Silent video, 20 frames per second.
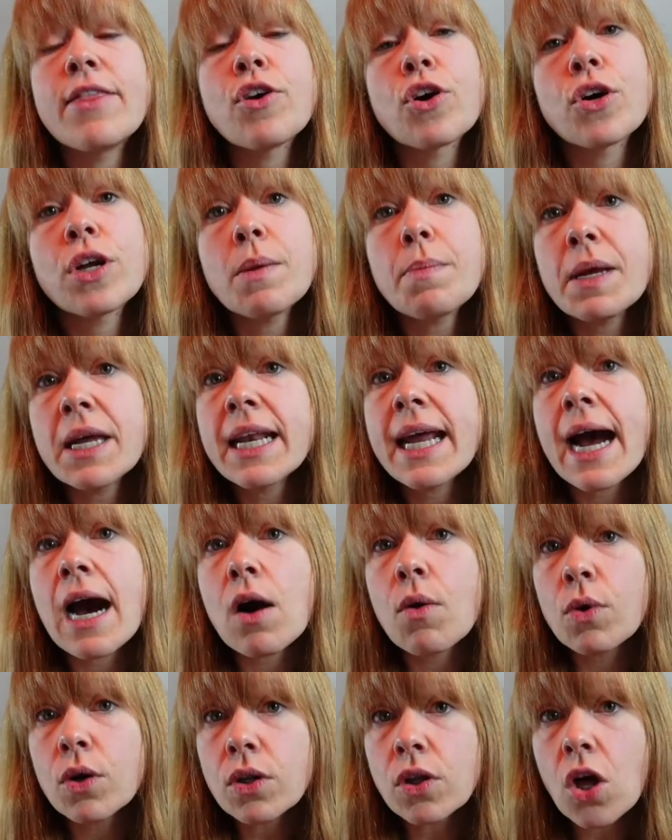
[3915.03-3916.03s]
They're going to be an
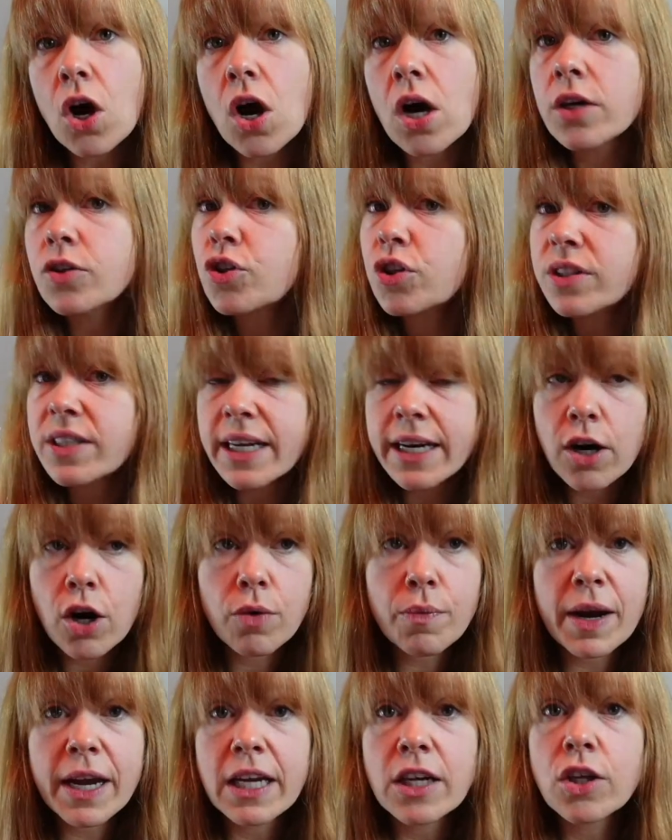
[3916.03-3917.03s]
hour long, just like
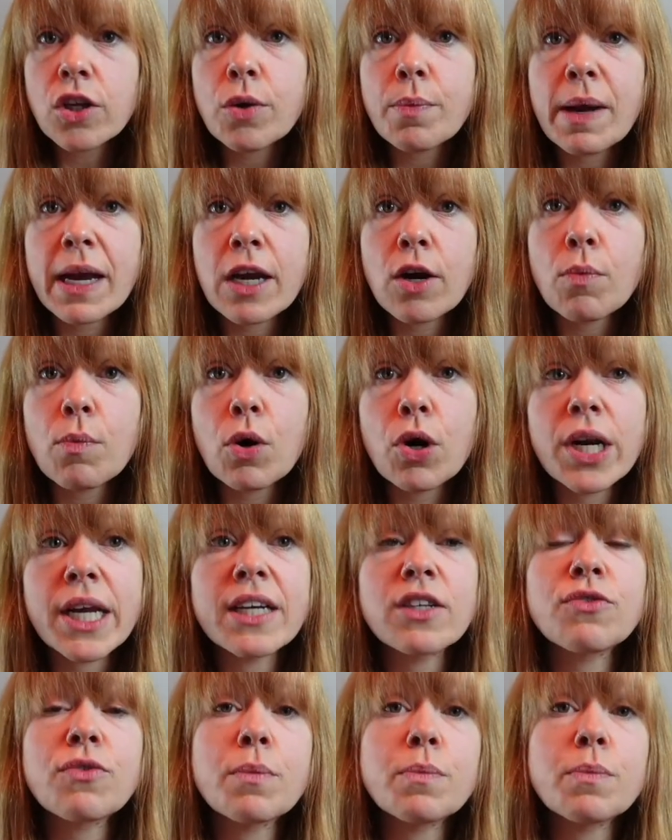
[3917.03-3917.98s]
our regular maker mornings,